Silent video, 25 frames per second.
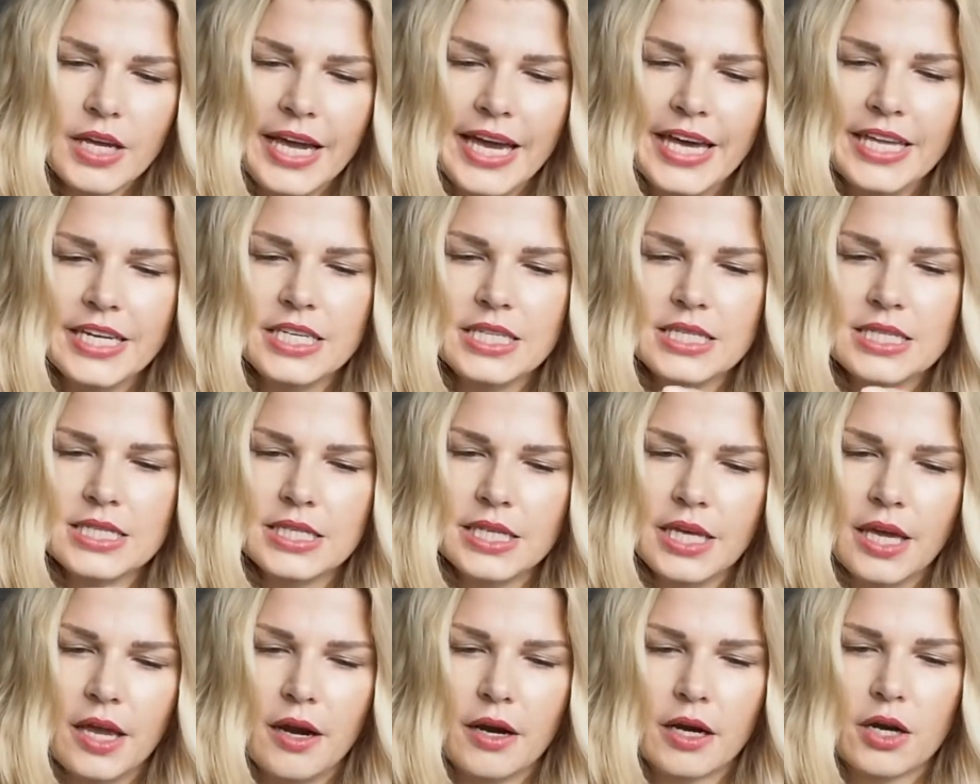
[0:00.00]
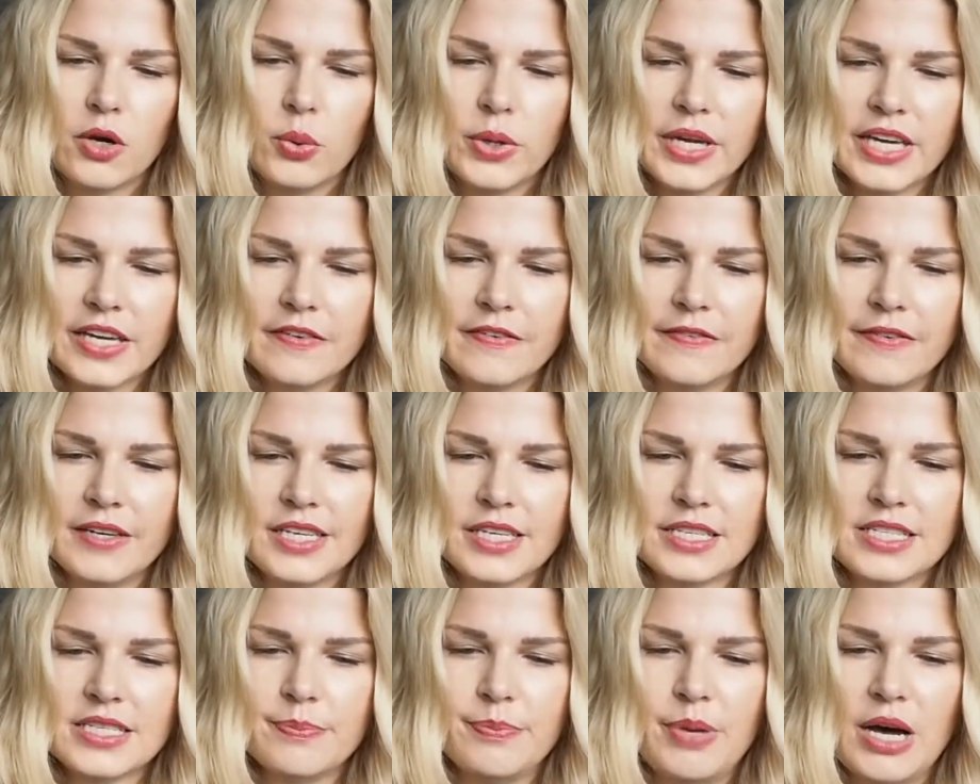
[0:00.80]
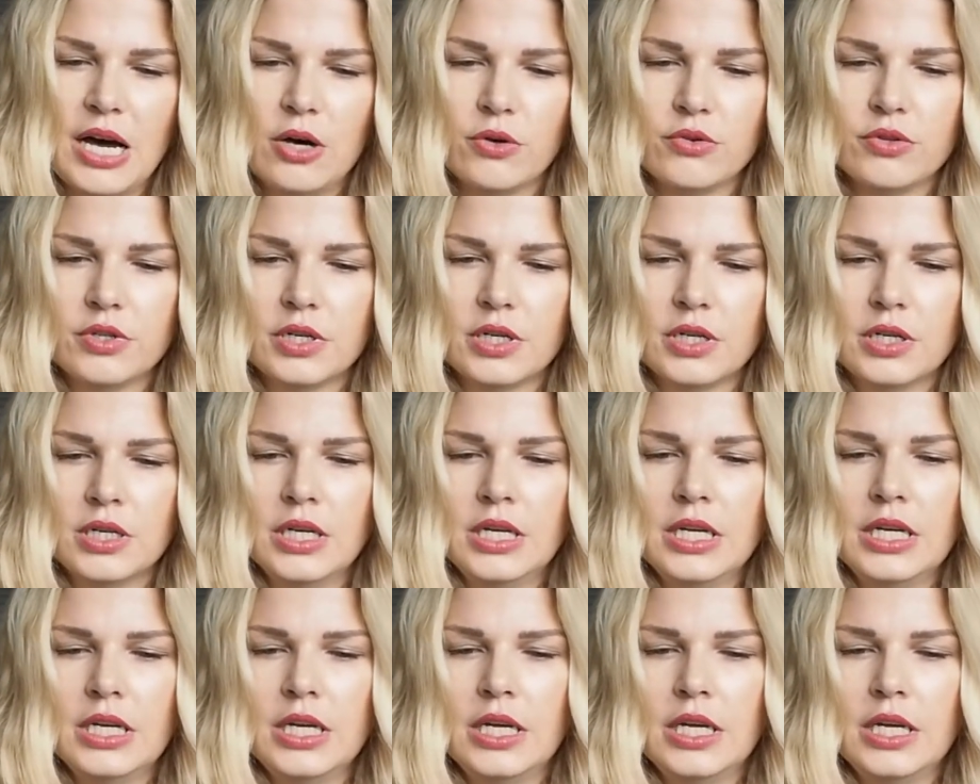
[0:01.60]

and it's their Quick Fix Powder